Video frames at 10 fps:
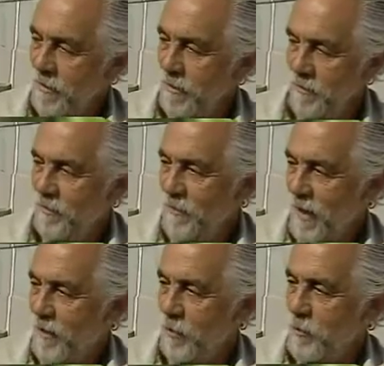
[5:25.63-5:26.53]
they ever
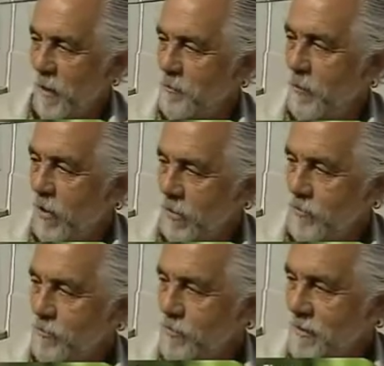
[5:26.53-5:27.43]
found were my
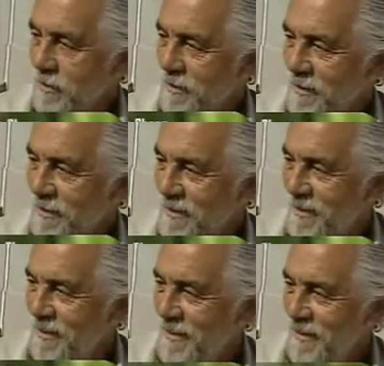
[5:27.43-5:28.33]
bongs,
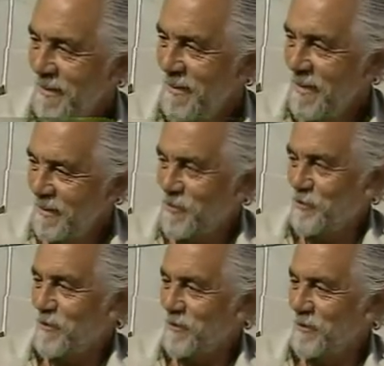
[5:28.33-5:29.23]
and it's
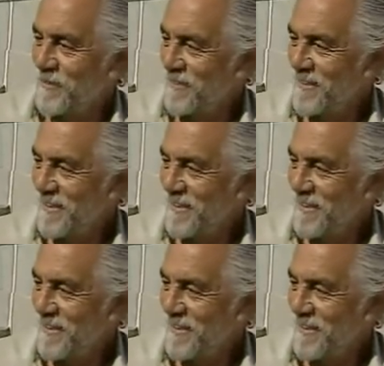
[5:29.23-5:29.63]
true.